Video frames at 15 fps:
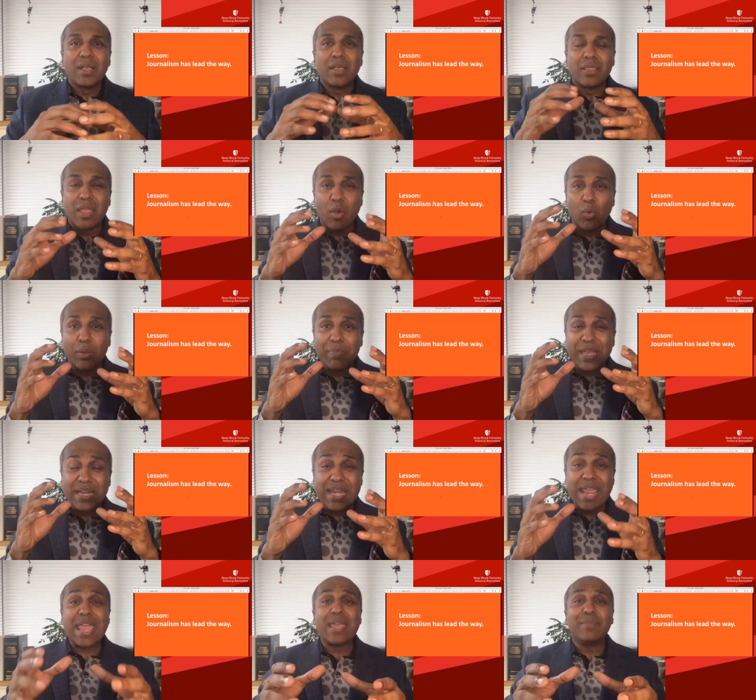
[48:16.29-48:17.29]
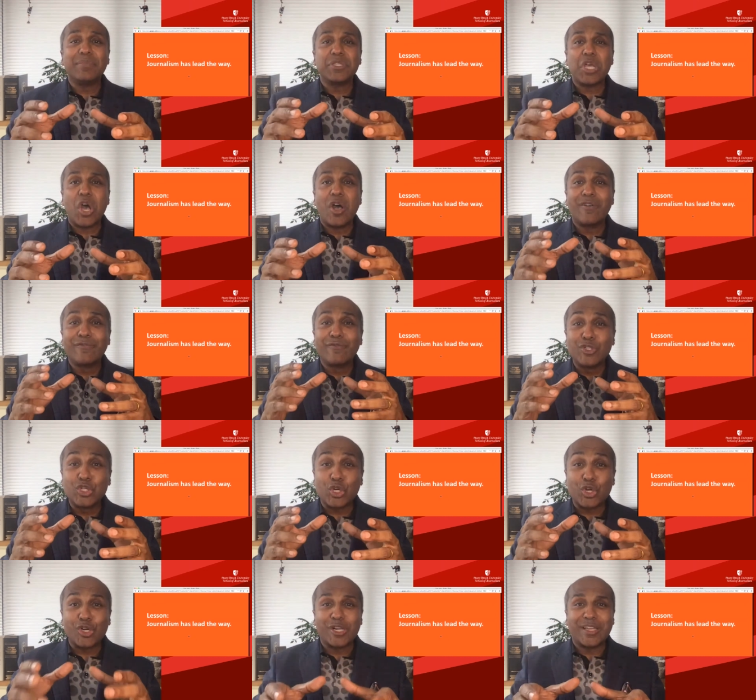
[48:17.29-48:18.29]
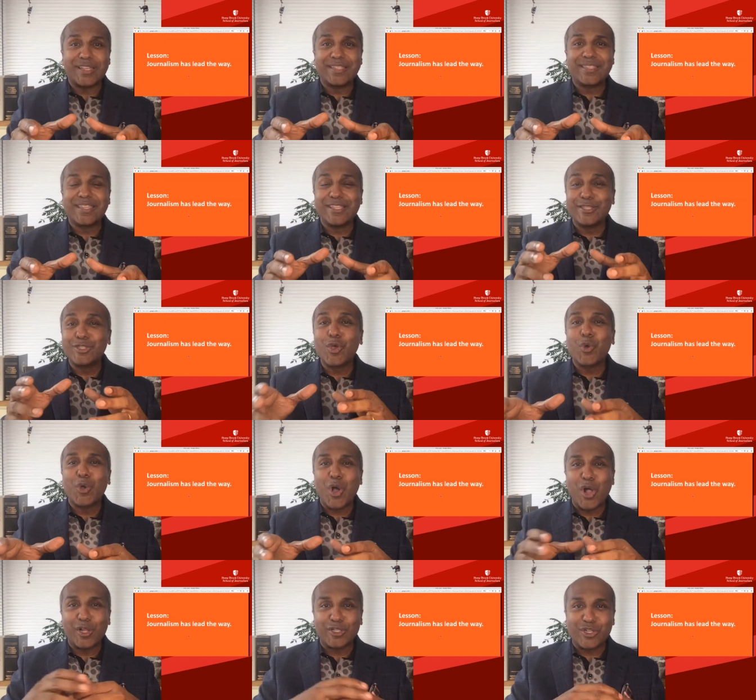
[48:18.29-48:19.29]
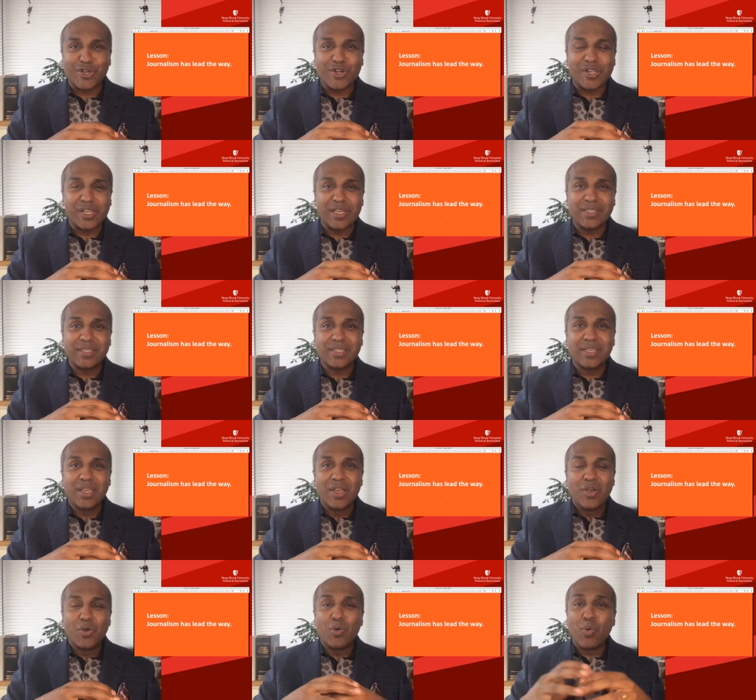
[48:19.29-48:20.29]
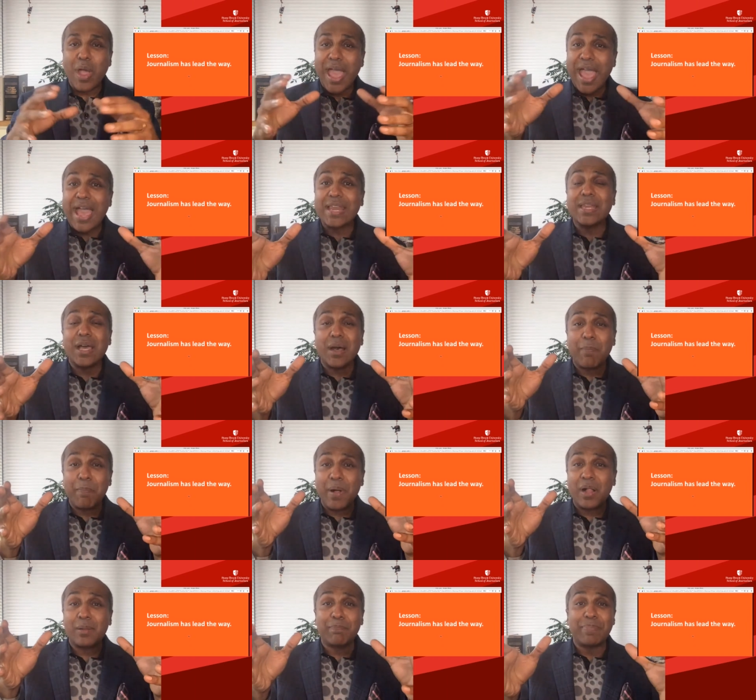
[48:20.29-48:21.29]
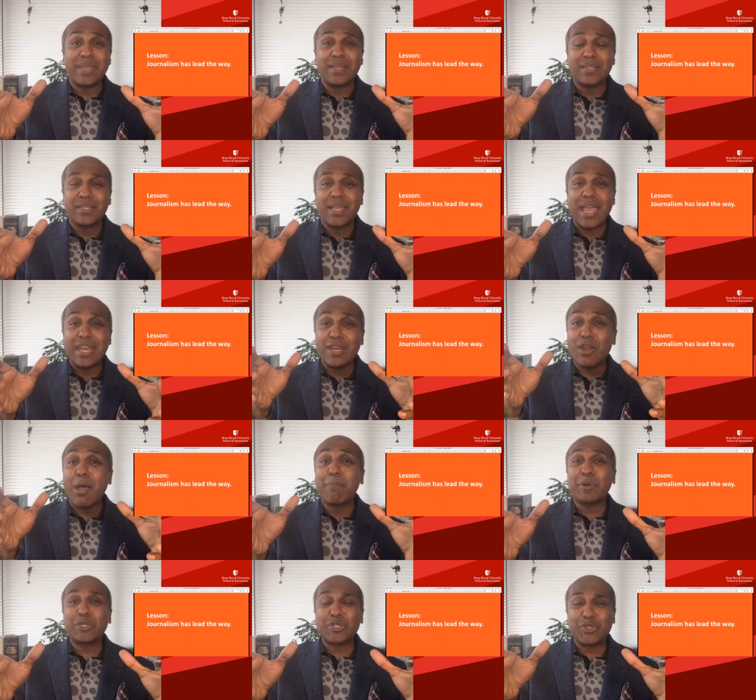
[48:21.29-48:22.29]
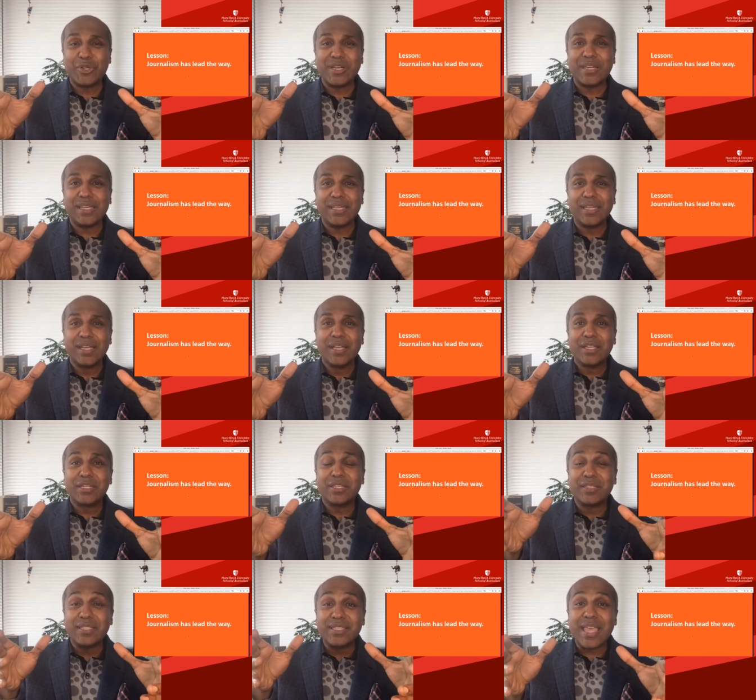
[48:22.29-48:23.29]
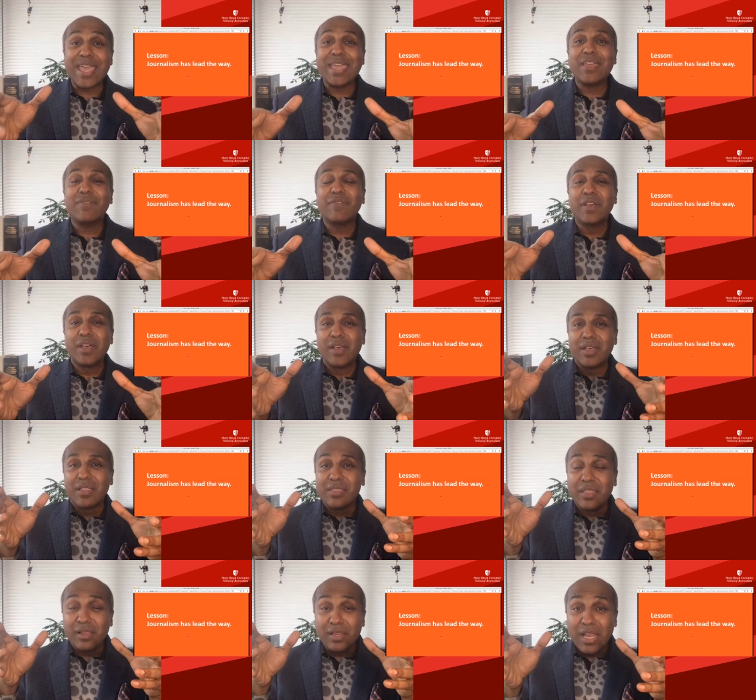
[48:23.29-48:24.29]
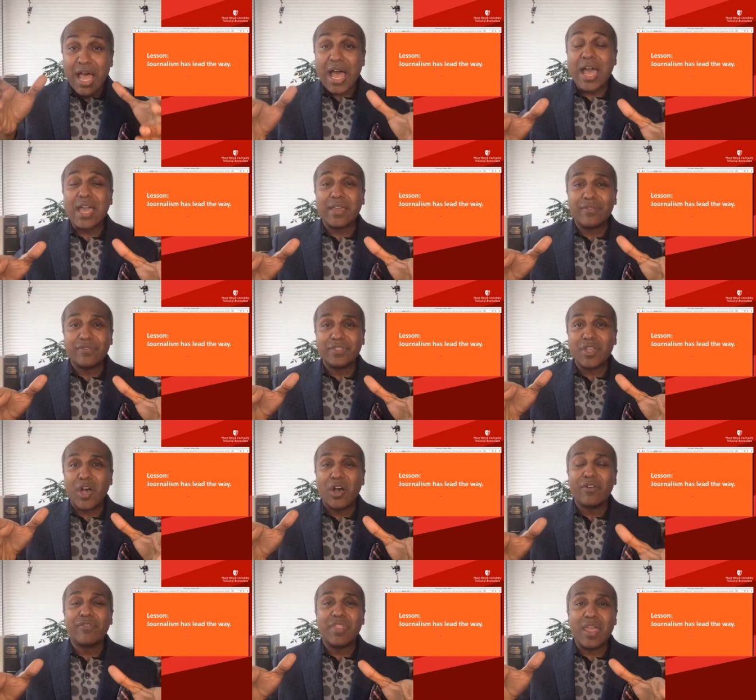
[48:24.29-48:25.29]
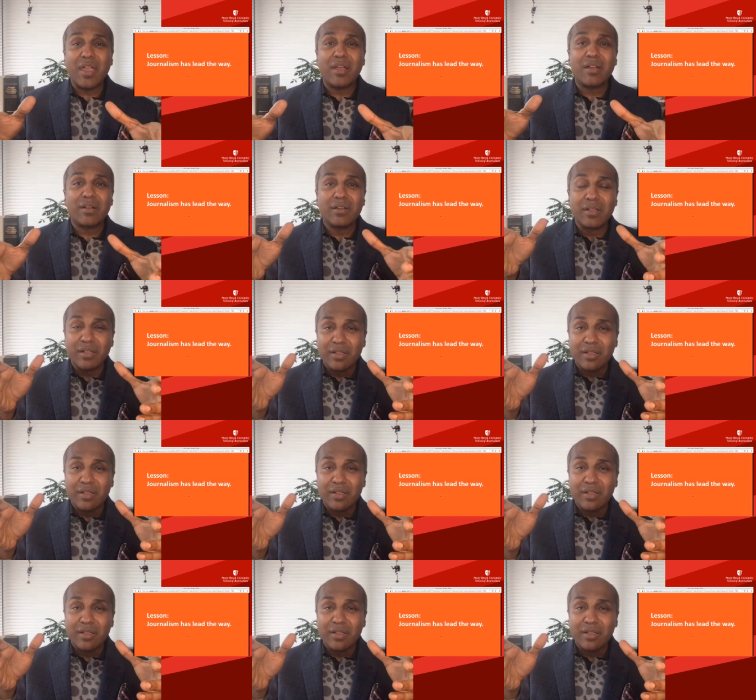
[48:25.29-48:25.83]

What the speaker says: there will be names of journalists and so-called journalists who had a pulpit and an opportunity to save the lives of their